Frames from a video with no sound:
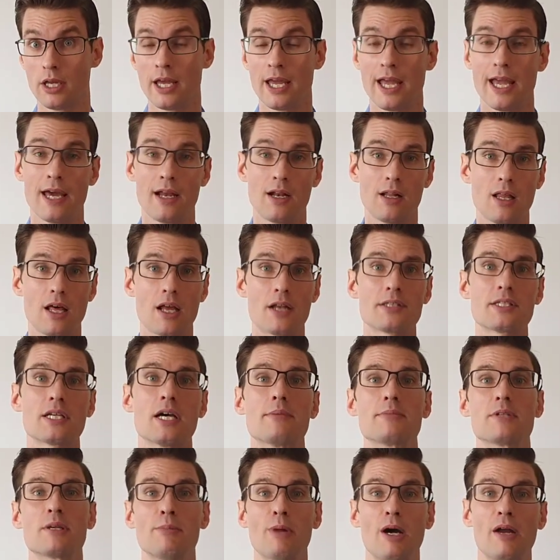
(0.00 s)
And a lot of times
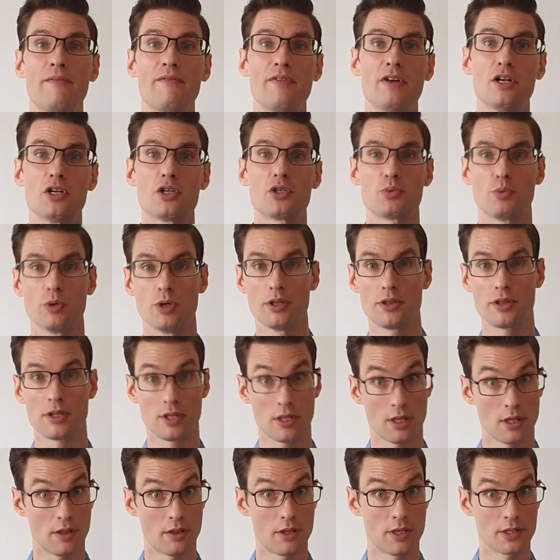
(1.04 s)
I might finish with
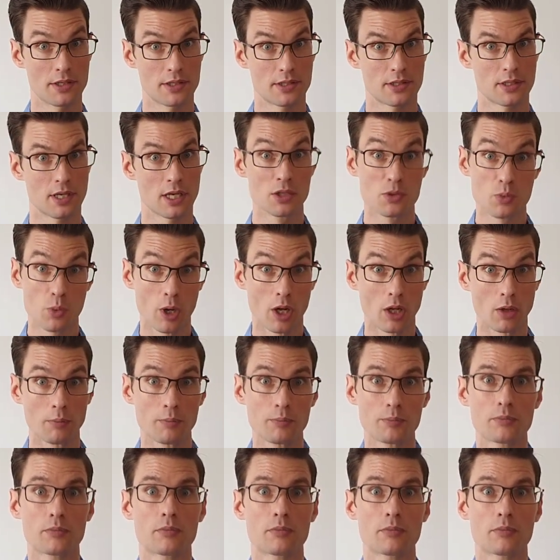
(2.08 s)
this as well.